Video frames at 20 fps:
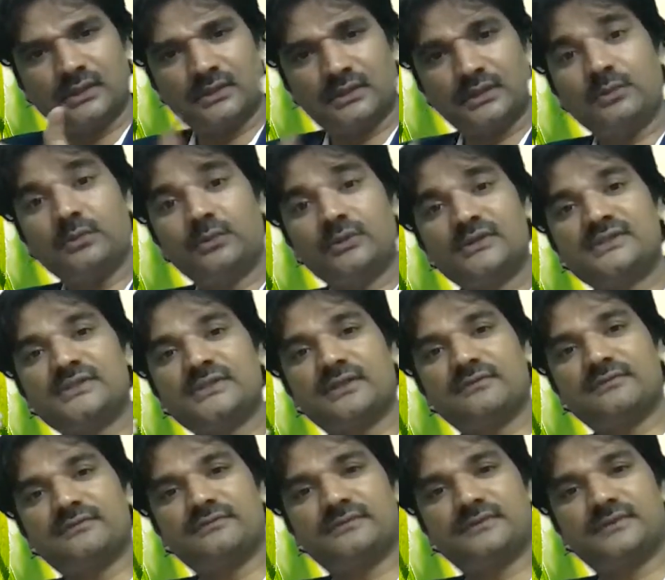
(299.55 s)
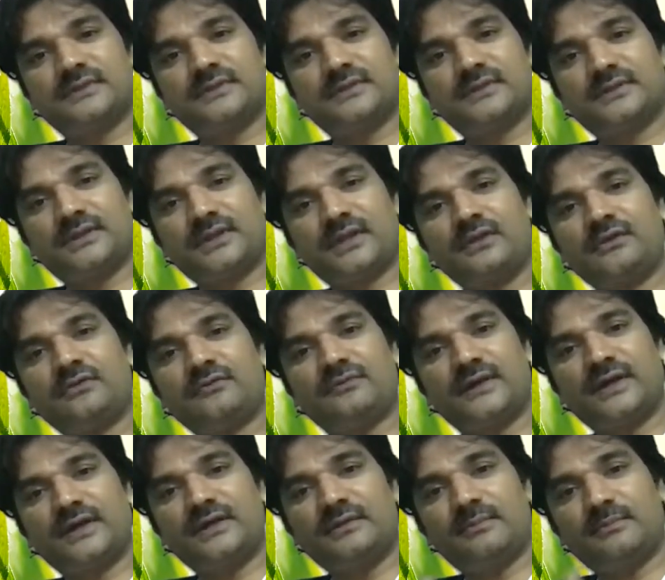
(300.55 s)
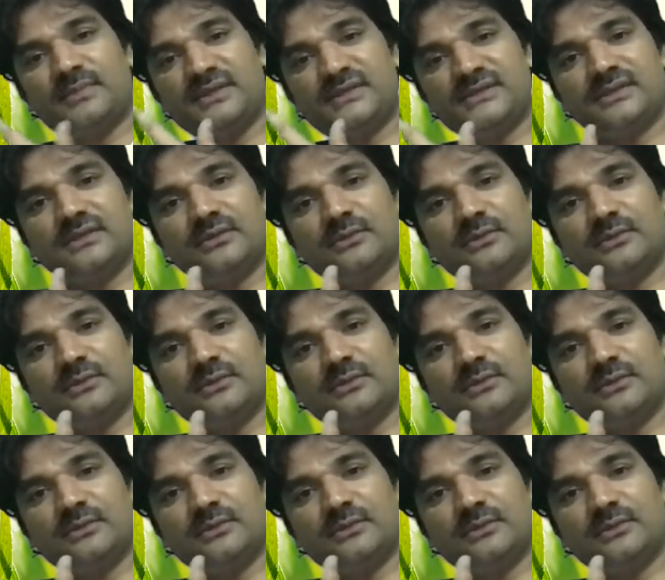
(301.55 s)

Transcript: Love yourself. Try to find peace in